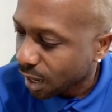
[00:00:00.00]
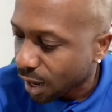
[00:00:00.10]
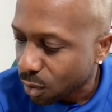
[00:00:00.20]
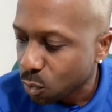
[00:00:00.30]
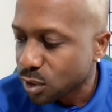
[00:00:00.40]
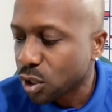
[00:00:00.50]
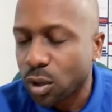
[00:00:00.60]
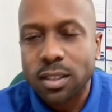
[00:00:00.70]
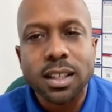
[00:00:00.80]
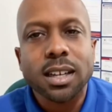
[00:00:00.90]
I don't want
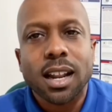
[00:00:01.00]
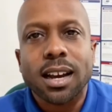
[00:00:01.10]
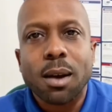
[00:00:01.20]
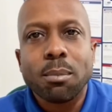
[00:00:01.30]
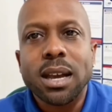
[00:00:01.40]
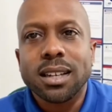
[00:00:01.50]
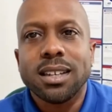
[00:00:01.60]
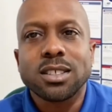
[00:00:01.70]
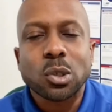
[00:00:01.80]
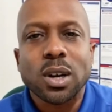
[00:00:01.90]
y'all to think like I make
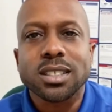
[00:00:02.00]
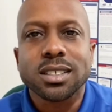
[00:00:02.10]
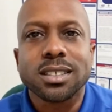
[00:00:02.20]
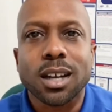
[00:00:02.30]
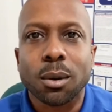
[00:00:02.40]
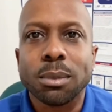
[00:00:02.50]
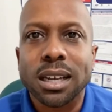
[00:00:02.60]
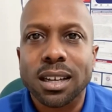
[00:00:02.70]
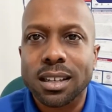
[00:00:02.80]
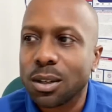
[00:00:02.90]
these questions up,
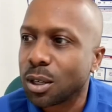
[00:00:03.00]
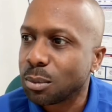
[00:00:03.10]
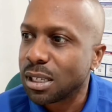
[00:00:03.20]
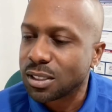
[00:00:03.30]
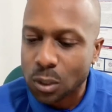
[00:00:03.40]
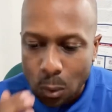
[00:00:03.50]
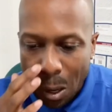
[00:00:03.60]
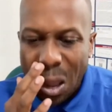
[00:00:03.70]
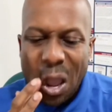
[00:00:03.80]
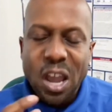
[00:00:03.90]
man. You know what I mean? So
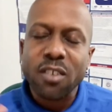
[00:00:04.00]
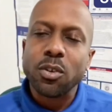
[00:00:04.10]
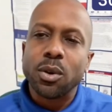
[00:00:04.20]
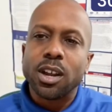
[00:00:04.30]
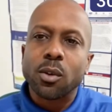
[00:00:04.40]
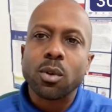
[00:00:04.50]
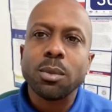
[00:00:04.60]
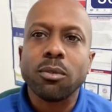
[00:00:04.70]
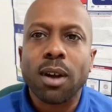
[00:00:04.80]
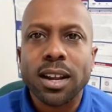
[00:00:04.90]
if you here with
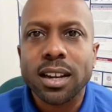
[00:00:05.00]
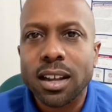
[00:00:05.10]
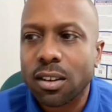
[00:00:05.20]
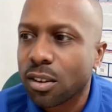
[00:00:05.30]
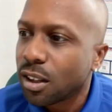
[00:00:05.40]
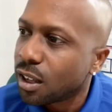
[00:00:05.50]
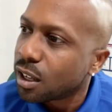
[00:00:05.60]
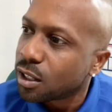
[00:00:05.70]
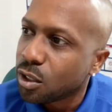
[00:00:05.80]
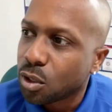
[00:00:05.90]
me right now,
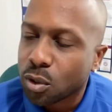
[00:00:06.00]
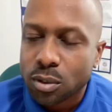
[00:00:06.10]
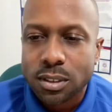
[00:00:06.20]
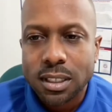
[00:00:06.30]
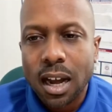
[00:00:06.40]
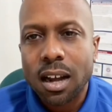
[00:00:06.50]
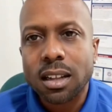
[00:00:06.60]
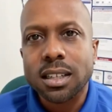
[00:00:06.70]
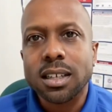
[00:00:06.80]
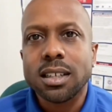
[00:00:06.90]
you know,
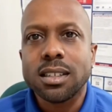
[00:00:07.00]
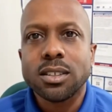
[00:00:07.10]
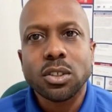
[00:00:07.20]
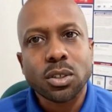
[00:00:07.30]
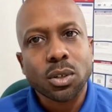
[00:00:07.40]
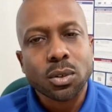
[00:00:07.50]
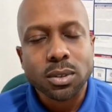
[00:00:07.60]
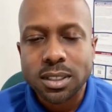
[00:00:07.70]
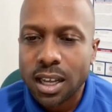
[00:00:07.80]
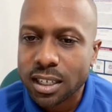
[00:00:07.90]
dial in, you know,
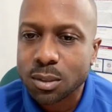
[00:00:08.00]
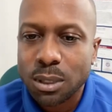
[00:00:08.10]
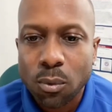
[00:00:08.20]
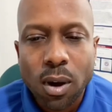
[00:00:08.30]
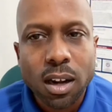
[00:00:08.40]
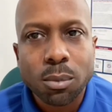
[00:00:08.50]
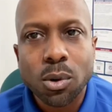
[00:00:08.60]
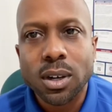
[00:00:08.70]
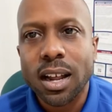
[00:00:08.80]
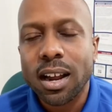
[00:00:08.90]
text me while I'm
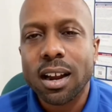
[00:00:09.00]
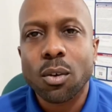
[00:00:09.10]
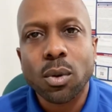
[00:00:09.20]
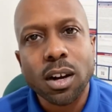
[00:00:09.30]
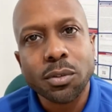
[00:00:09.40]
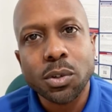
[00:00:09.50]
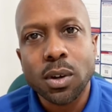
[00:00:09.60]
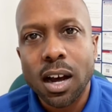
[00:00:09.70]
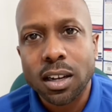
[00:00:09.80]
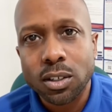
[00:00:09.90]
on the air, whatever you
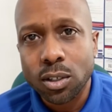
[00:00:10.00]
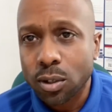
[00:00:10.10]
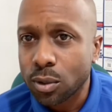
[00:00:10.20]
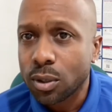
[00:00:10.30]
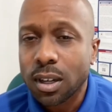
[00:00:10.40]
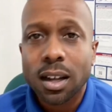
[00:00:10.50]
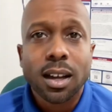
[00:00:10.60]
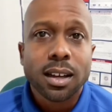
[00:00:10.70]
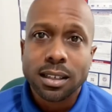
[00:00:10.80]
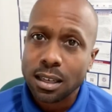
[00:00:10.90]
got to do.
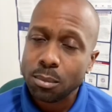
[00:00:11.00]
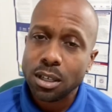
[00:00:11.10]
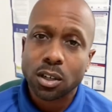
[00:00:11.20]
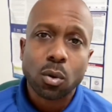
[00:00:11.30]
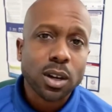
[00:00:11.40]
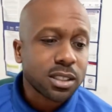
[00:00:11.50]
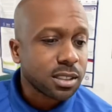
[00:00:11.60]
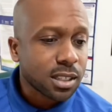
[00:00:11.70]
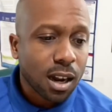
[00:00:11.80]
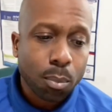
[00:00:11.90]
Get me your
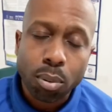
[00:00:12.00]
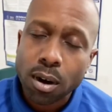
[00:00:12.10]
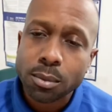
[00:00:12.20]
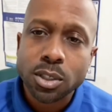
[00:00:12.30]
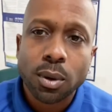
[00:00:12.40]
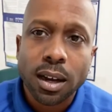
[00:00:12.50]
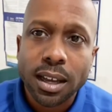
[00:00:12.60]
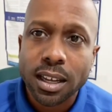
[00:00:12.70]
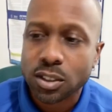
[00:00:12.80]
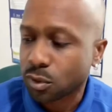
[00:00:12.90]
questions and I promise you I'll
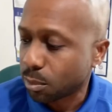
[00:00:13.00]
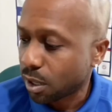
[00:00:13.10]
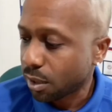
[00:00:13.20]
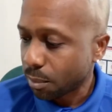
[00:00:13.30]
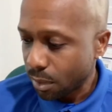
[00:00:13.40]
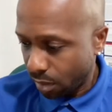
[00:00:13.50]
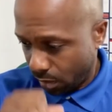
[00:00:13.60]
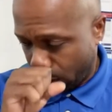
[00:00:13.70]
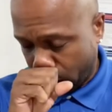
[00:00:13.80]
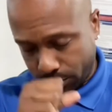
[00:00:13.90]
answer them, all right?
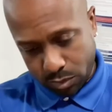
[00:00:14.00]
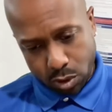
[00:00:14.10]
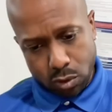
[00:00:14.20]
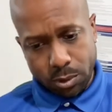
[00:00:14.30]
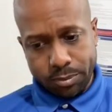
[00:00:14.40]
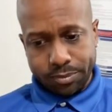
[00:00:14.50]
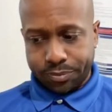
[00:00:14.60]
Excuse me.